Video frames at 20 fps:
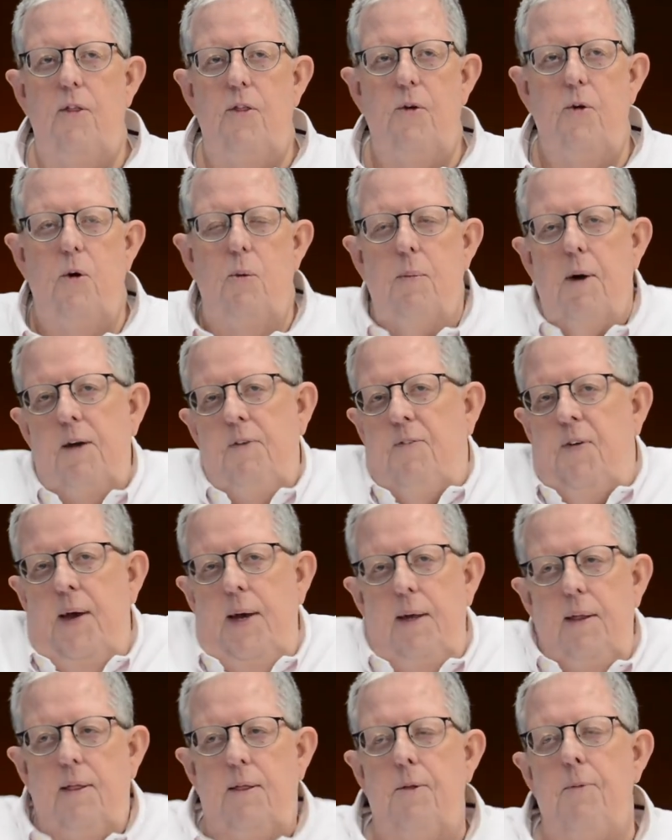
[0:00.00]
through my
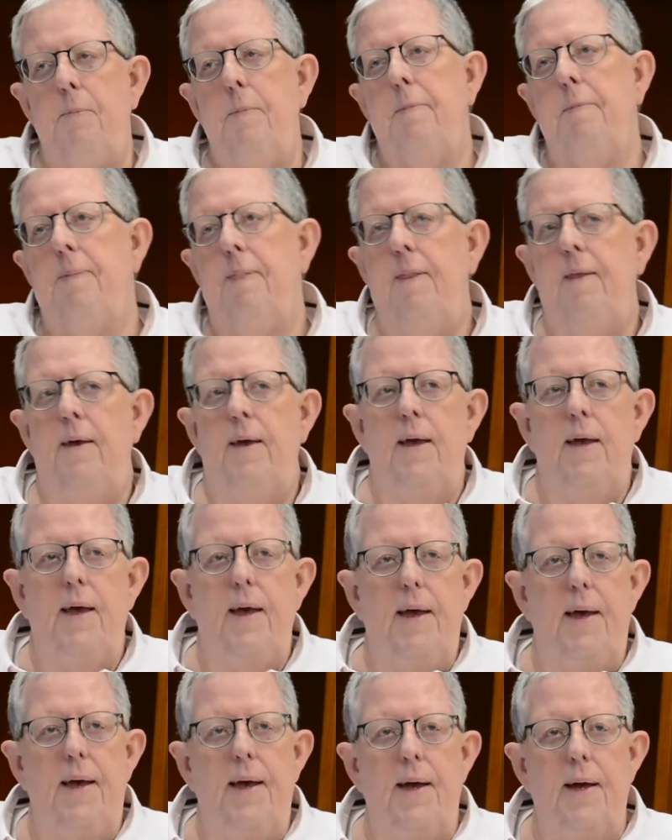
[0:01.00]
faith.
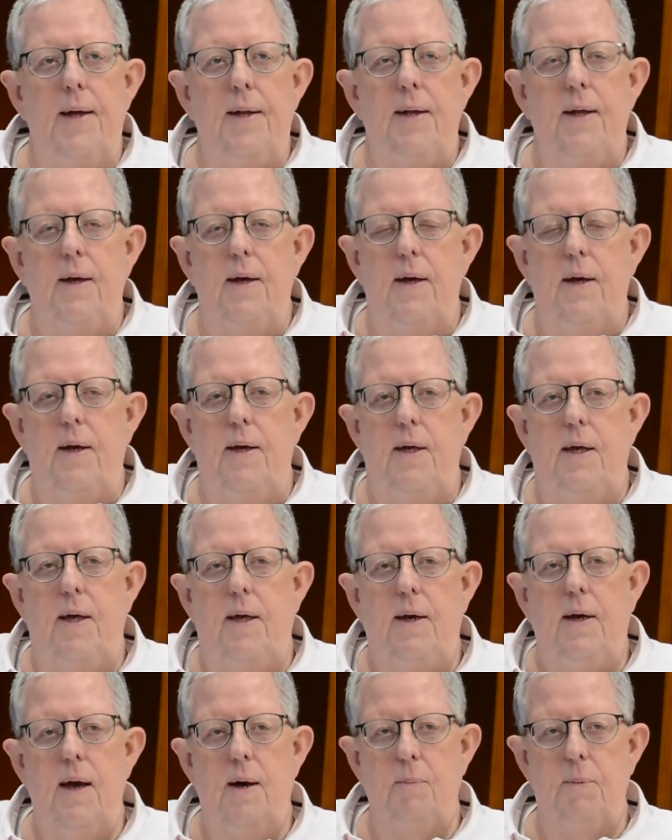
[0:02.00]
And
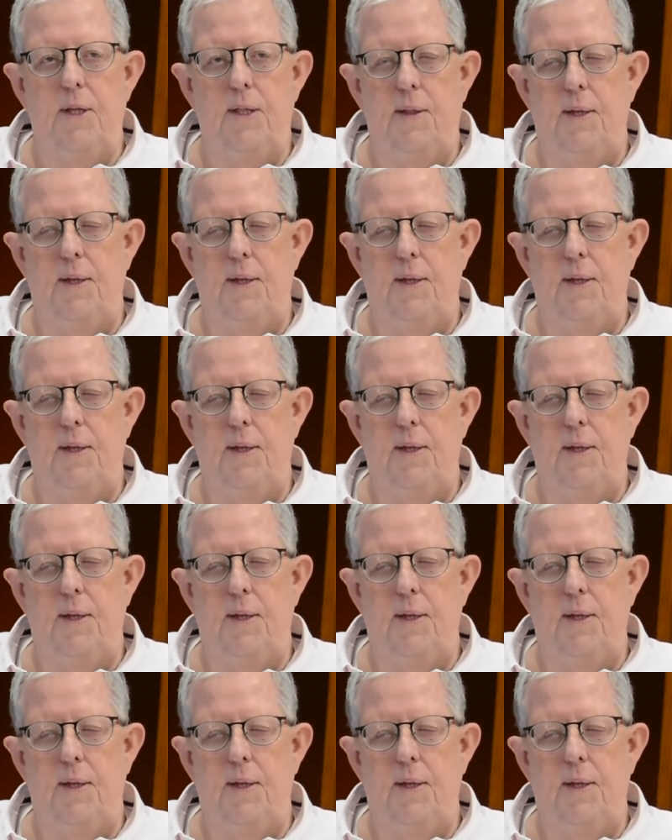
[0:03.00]
he got me